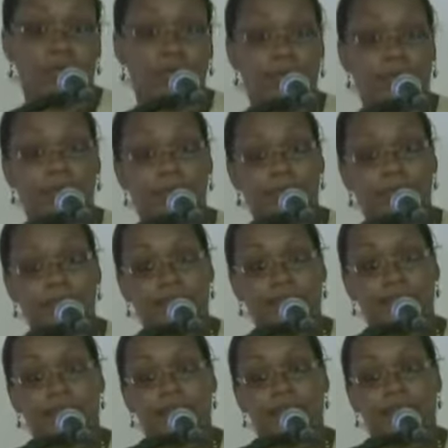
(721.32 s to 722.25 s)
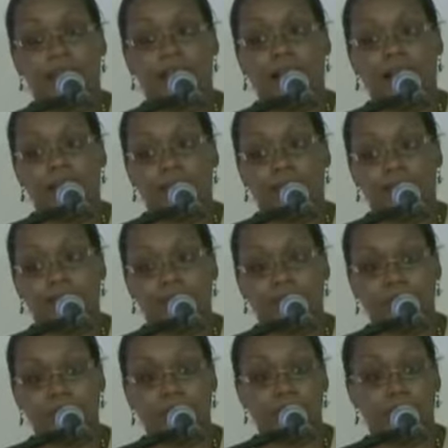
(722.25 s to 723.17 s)
been limiting
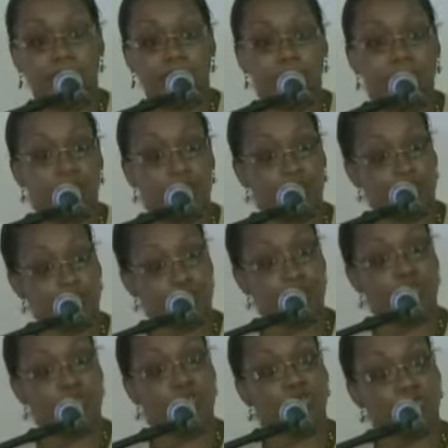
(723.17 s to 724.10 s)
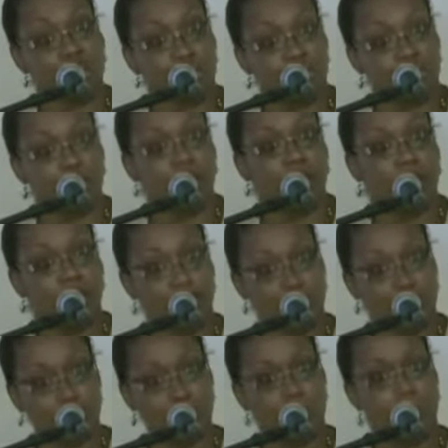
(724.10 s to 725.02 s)
their ability to use the trademark
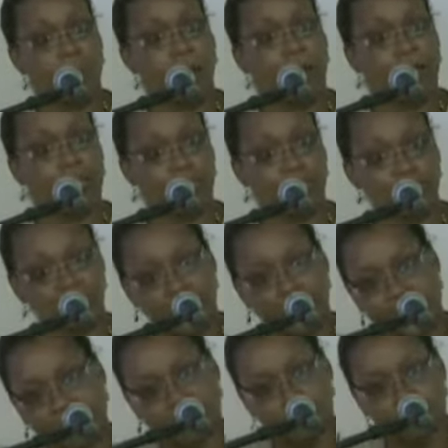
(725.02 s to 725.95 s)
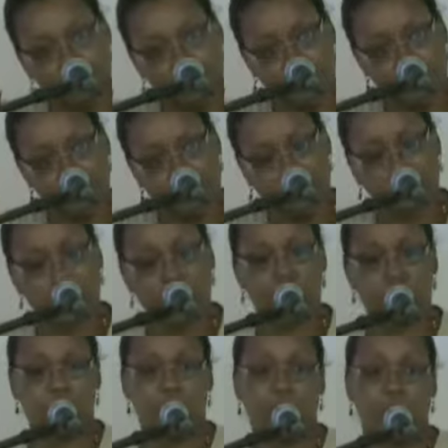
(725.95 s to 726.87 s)
on the packaging. They have to put it very,
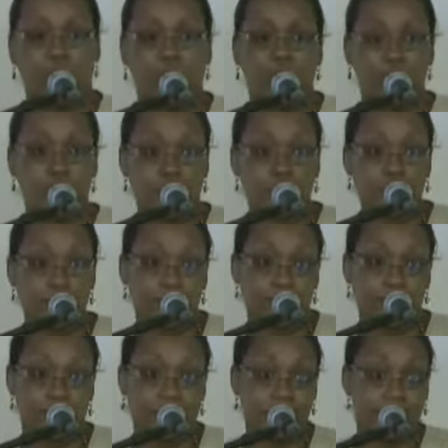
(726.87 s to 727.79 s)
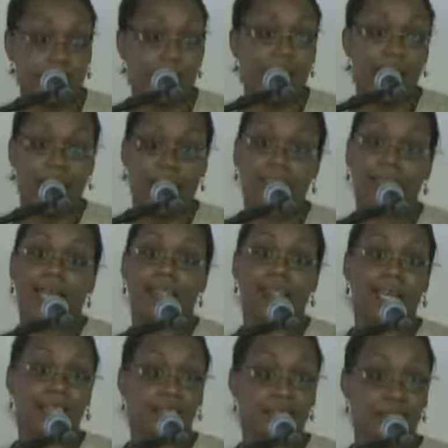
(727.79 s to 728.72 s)
very small and those types of things. And
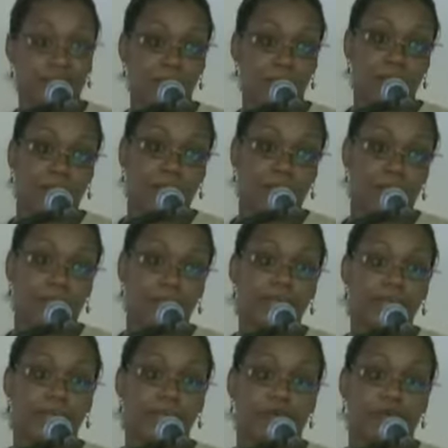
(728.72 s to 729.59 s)
that's actually a big debate